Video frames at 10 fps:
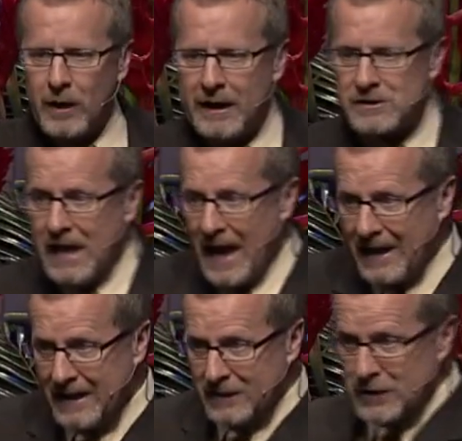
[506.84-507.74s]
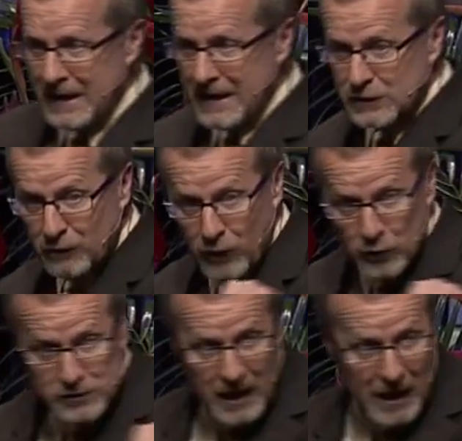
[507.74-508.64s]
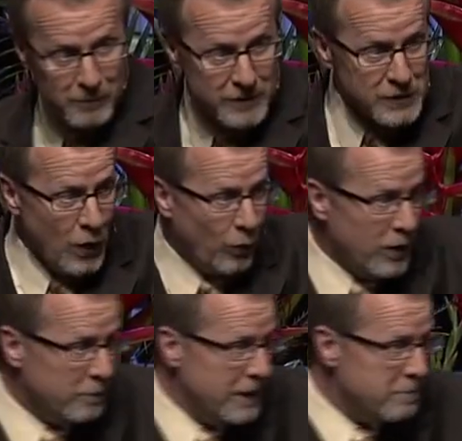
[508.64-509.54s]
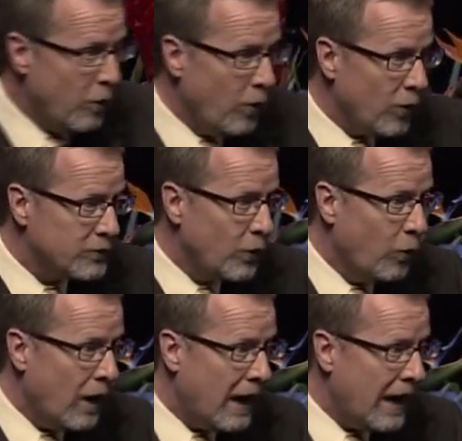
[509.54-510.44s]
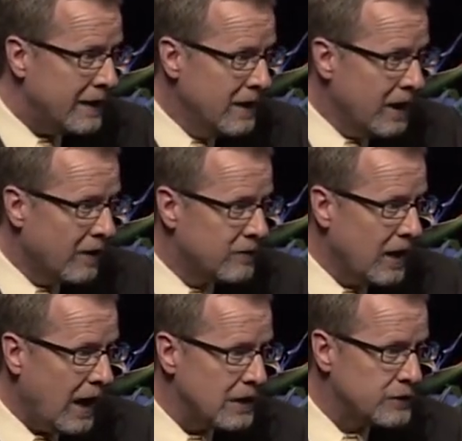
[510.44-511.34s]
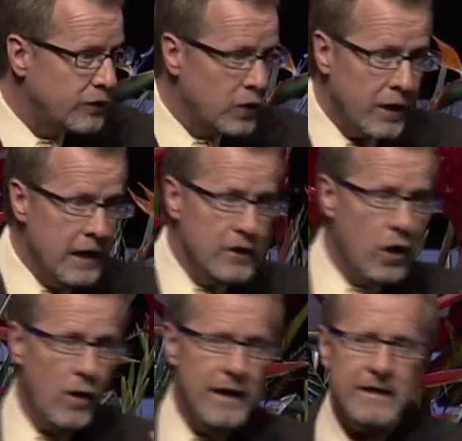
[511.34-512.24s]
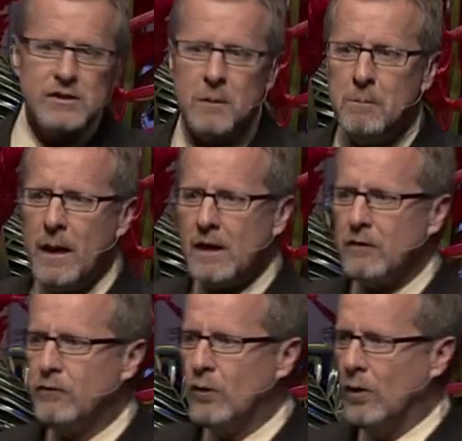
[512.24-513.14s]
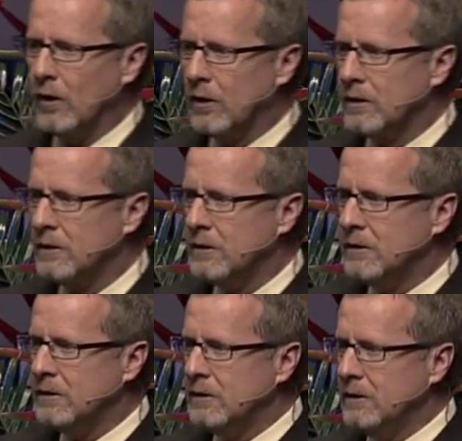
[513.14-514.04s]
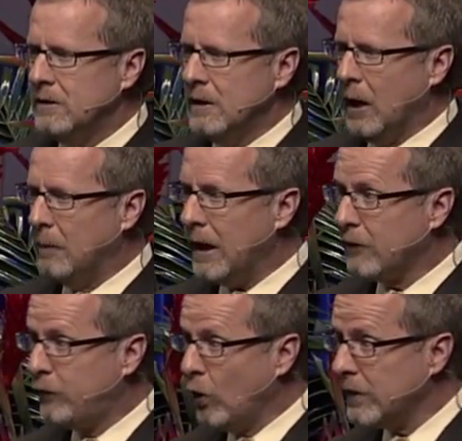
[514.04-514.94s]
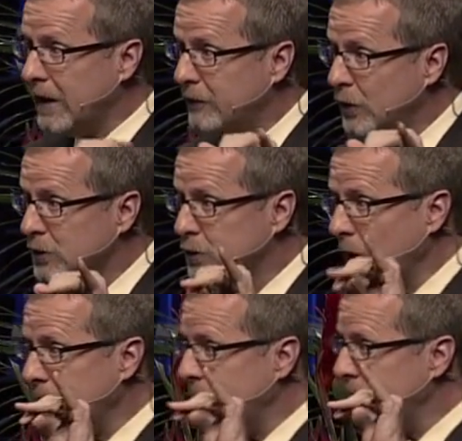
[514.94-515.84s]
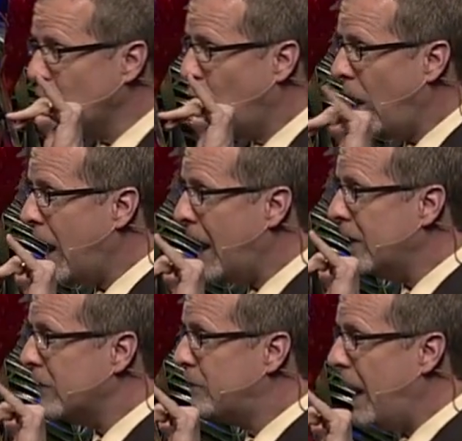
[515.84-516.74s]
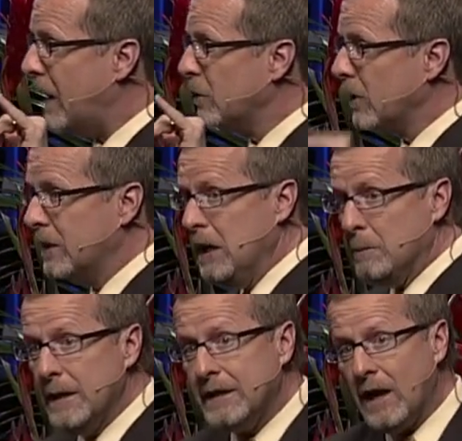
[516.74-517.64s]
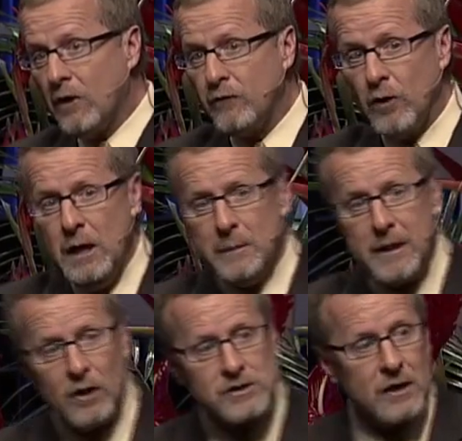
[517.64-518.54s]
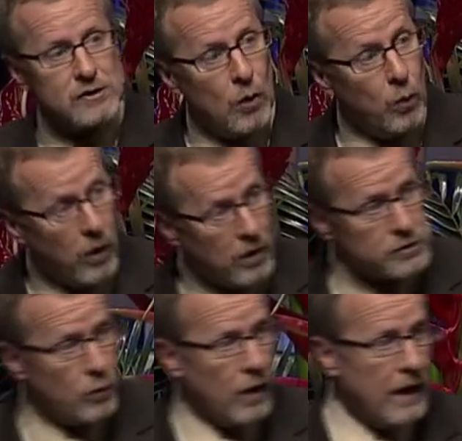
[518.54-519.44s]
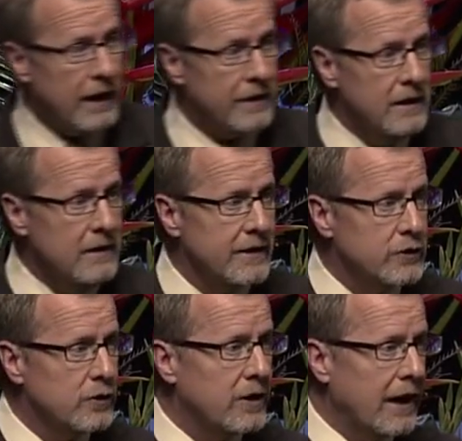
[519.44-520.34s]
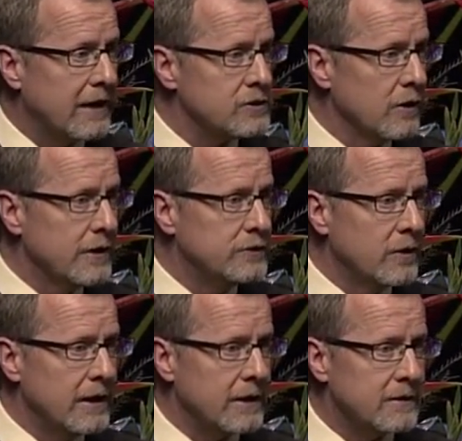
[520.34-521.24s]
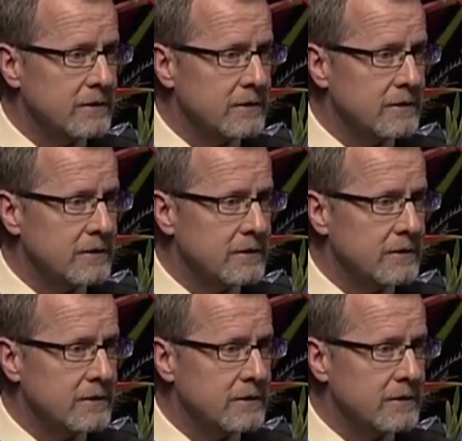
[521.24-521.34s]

race, and into each of those goblets will be poured the wine of God's fury. No, it's a metaphor. A metaphor that if you're drinking the wine of Babylon, be careful because there's a worse wine that you could actually drink.